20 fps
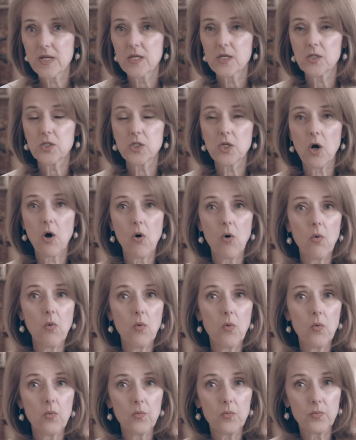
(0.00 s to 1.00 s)

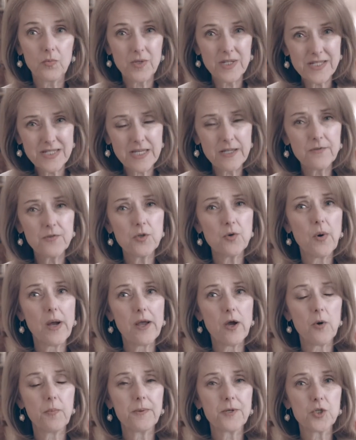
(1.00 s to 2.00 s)
So this gives you,
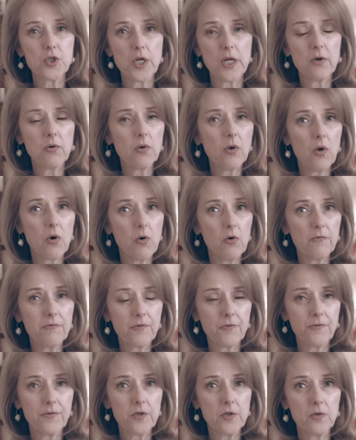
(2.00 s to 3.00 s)
I hope, a general
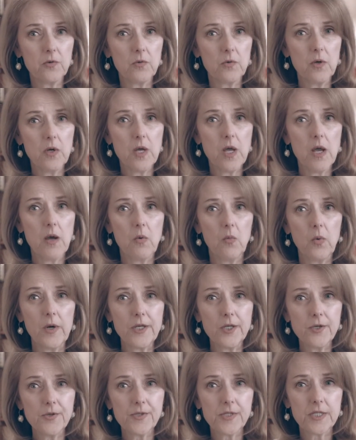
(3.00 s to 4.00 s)
overview.
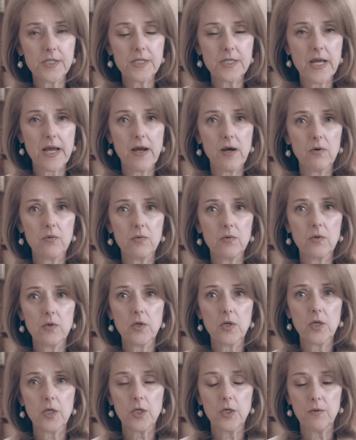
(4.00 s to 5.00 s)
When you sit down,
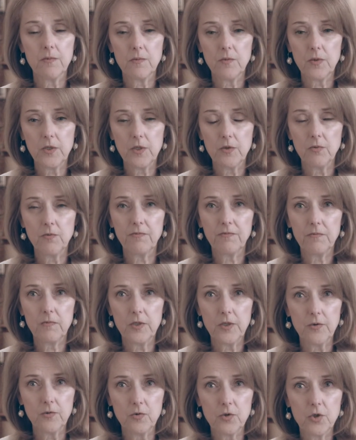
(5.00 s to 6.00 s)

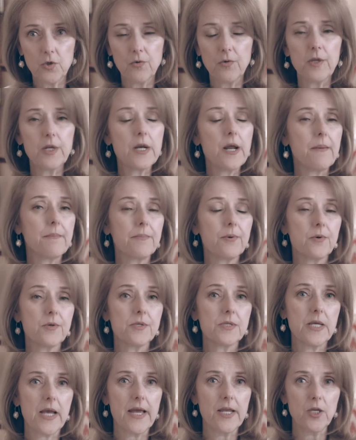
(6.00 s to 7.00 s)
you do the
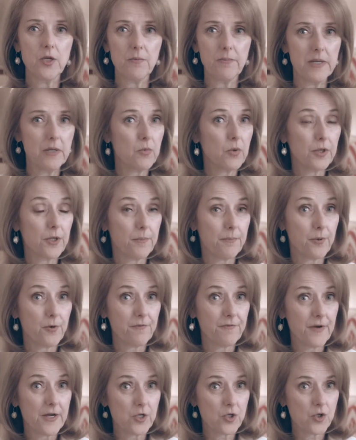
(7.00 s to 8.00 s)
numbers and you meet with a
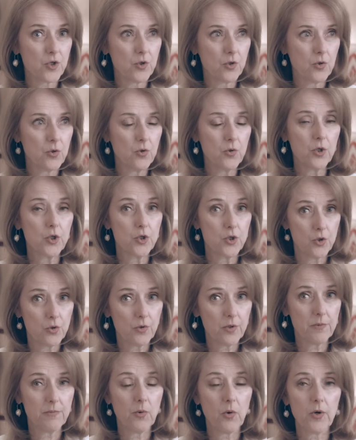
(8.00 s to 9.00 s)
professional who can
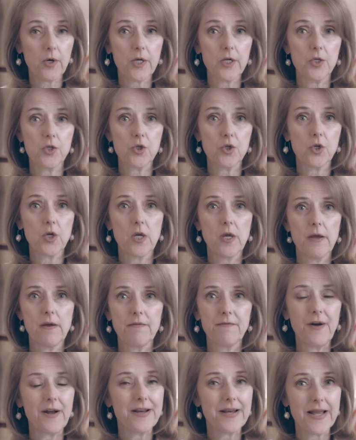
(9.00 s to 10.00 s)
do the mortgage
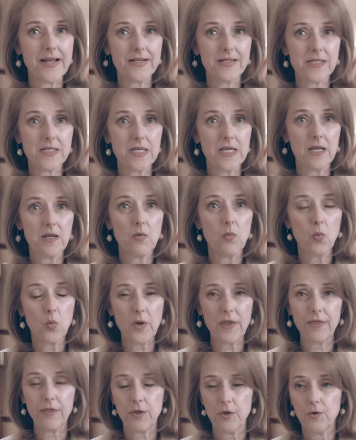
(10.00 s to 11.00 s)
financing
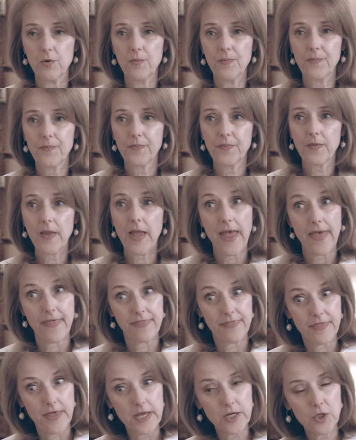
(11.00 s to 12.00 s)
with you,
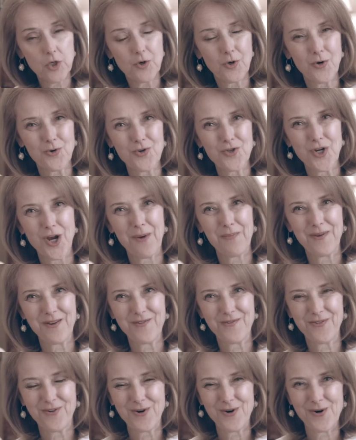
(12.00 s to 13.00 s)
and then you go
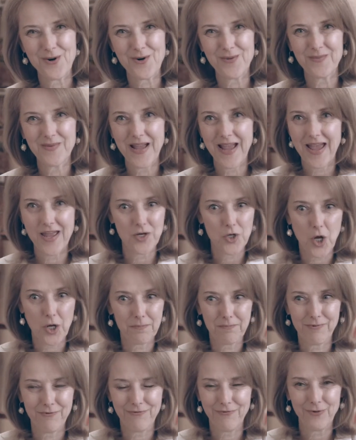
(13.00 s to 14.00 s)
shopping for a home and
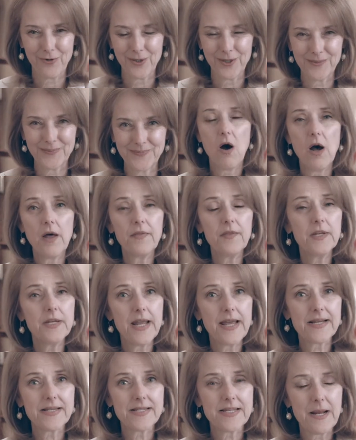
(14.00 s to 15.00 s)
not before. On the
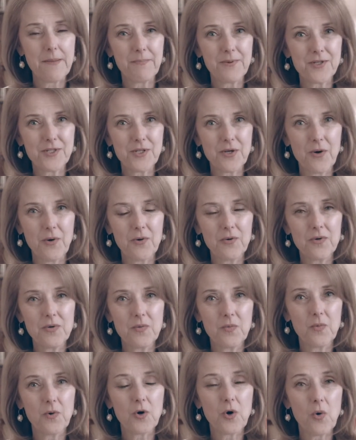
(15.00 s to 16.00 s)
next episode,
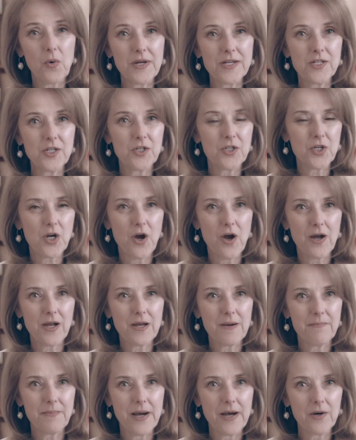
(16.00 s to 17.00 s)
we're going to
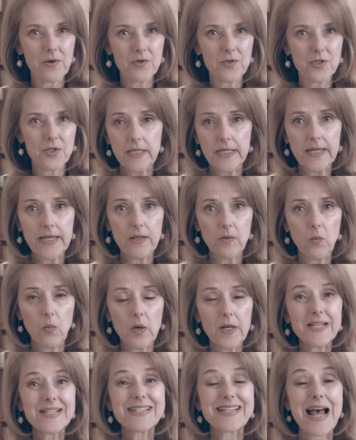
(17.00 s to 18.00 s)
talk about
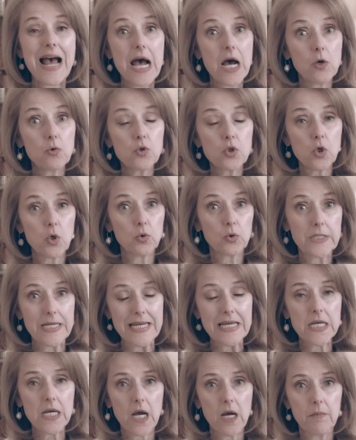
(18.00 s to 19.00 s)
what is the household
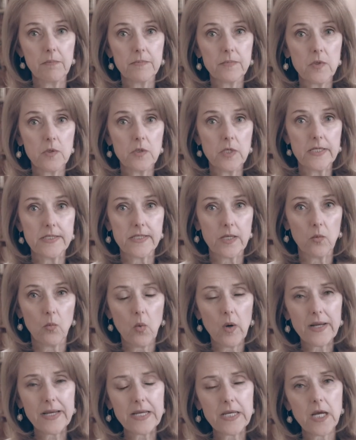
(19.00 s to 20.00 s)
income. Is it
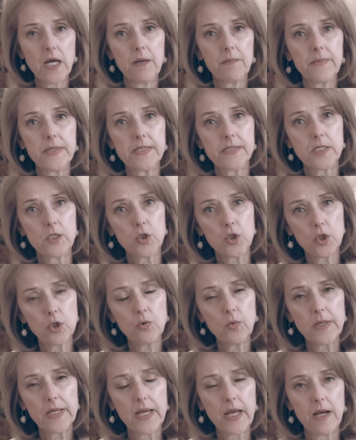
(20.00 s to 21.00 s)
one income? Is it
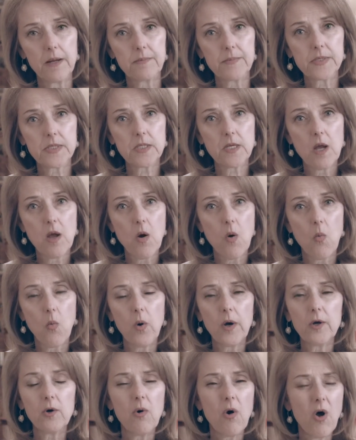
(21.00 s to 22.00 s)
two incomes?
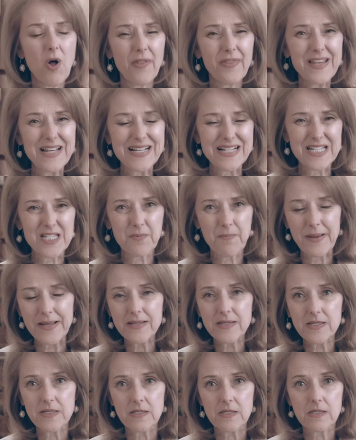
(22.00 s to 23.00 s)
What are all the
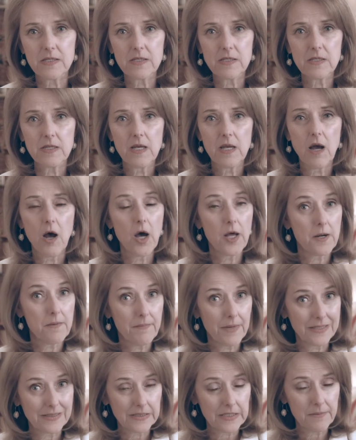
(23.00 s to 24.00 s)
expenses on a
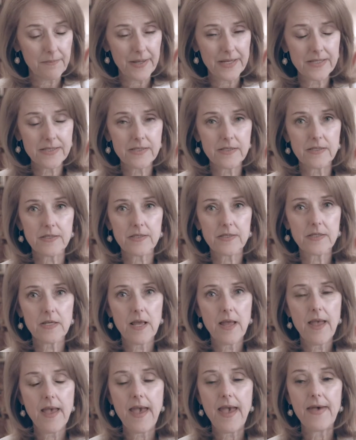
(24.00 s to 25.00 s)
monthly basis?
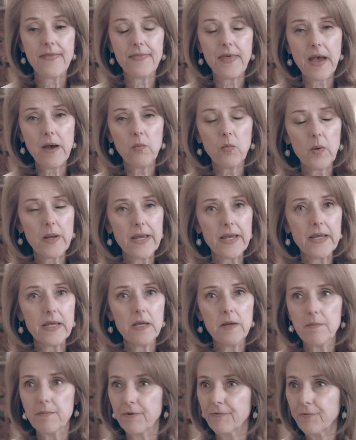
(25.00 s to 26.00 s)
And that
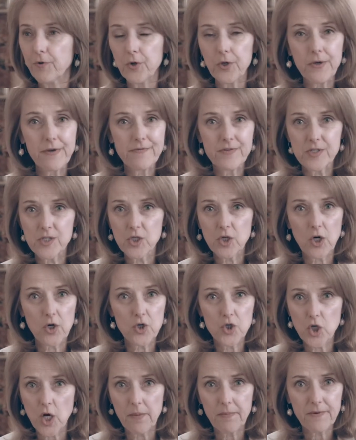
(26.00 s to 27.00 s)
way, before you even
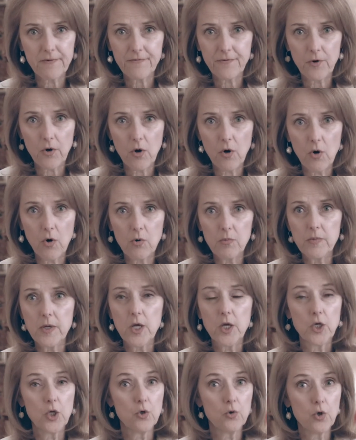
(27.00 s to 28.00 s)
start shopping for a home,
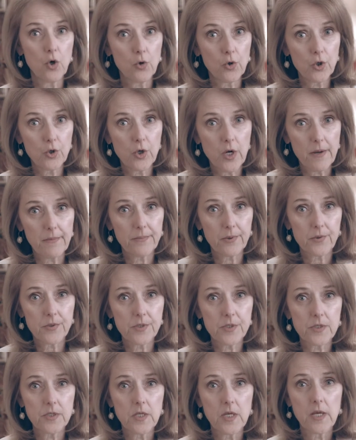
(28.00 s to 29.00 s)
you know your
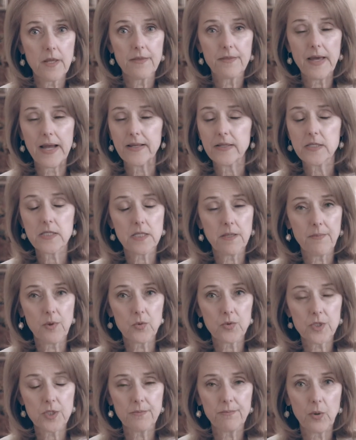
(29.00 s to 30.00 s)
numbers. That's the
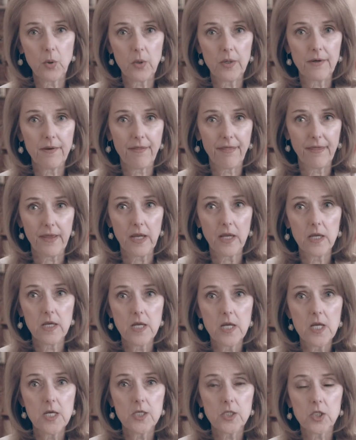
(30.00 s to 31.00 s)
most important thing.
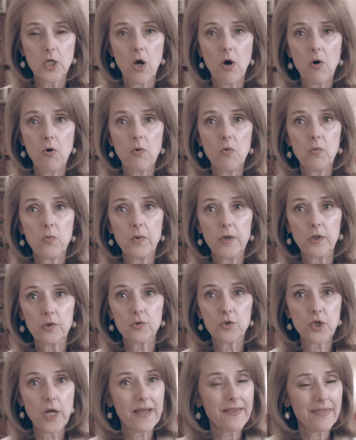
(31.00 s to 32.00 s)
So
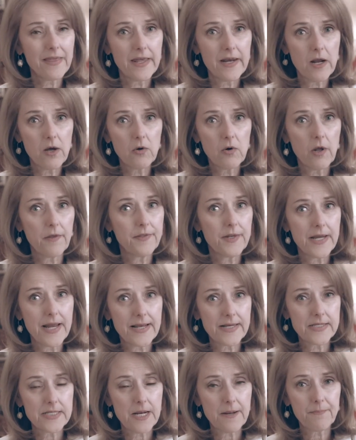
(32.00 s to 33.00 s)
we'll check that out on the
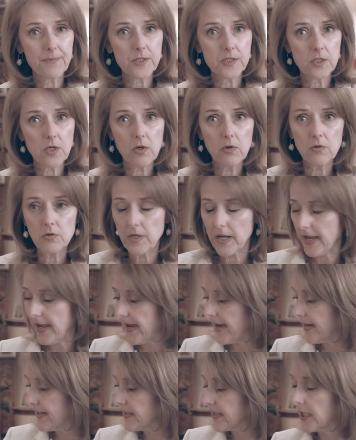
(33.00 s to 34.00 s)
next episode,
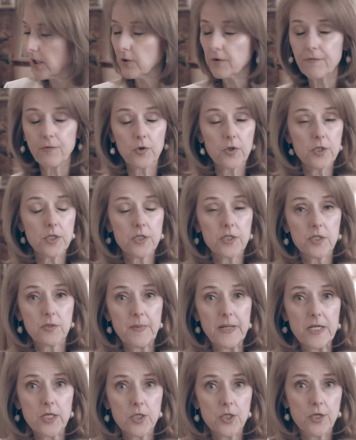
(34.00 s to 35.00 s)
and I look forward to
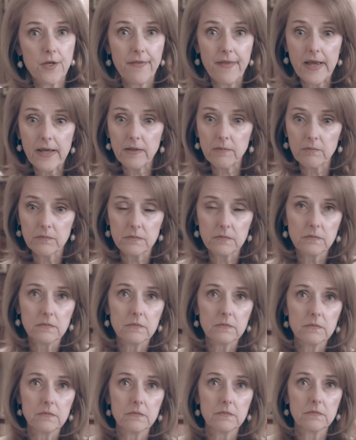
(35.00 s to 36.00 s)
speaking to you then.
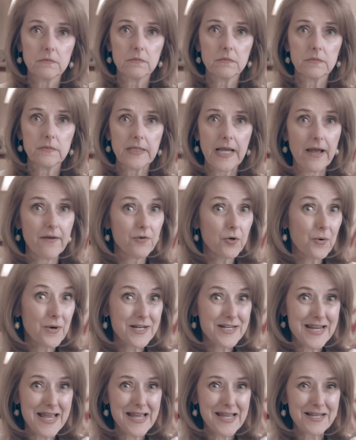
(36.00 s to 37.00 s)
Have a
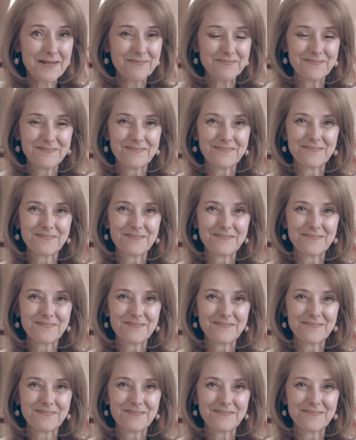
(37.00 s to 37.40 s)
great day.